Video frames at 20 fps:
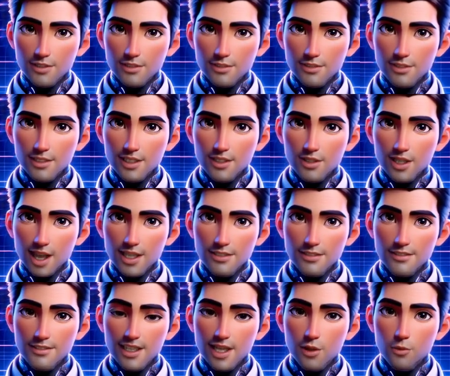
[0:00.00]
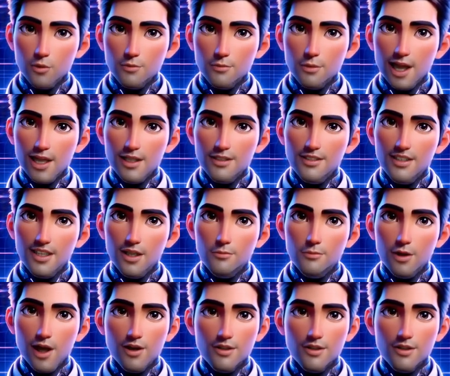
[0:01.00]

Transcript: About, how can I write a